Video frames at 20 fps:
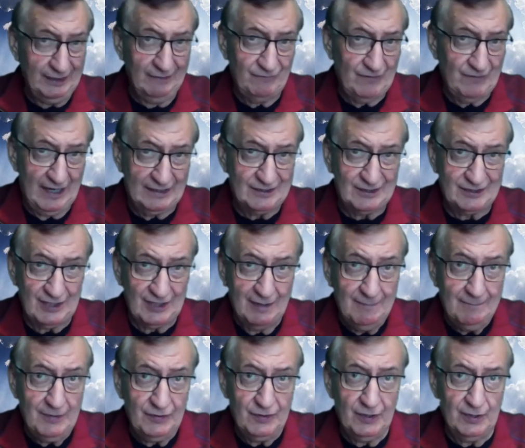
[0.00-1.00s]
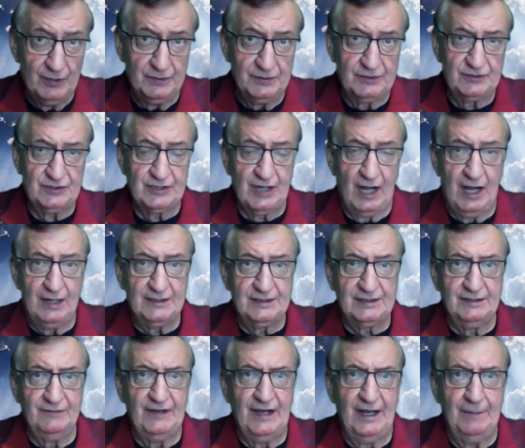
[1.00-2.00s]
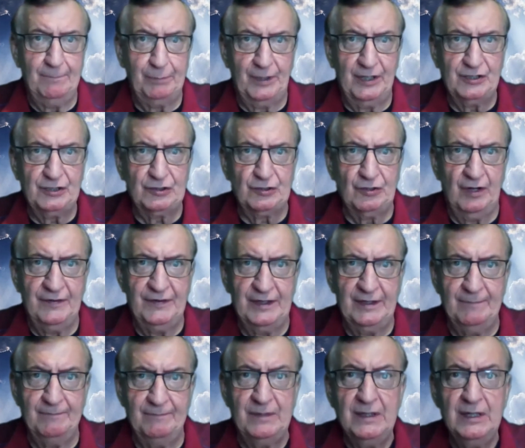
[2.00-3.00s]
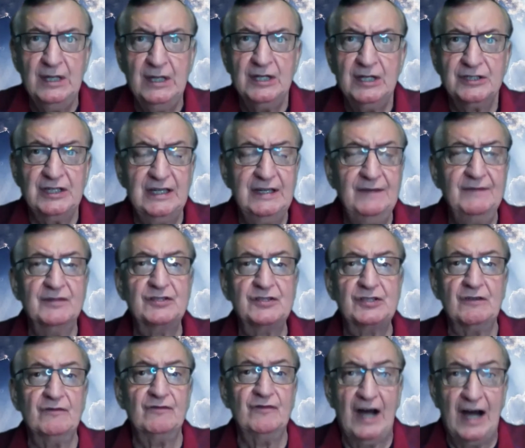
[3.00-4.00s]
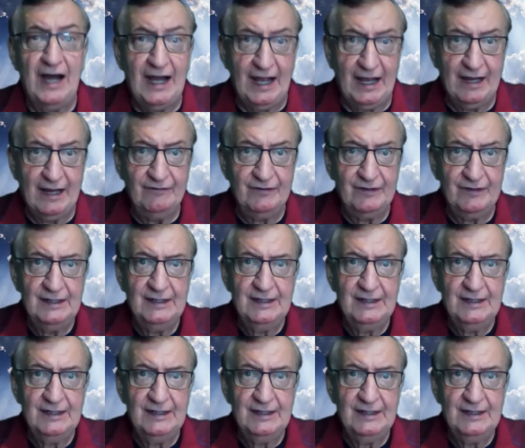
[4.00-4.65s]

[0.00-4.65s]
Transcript: In fact, some of those stocks have had pressure on them to even survive